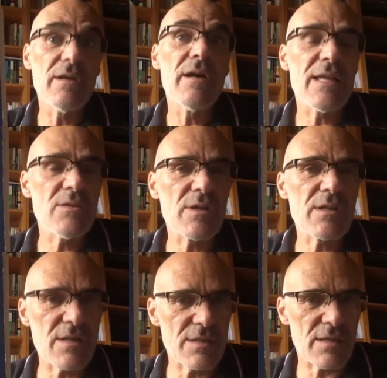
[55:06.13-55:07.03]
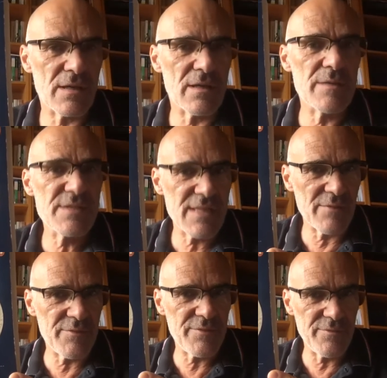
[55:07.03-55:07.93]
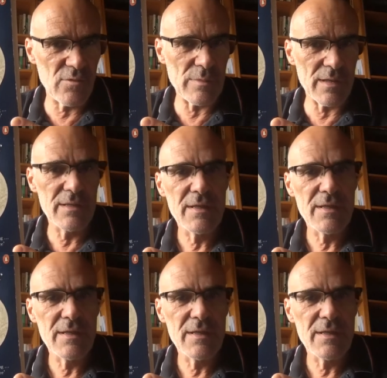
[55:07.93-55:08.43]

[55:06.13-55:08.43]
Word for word: Henry Kissinger himself, former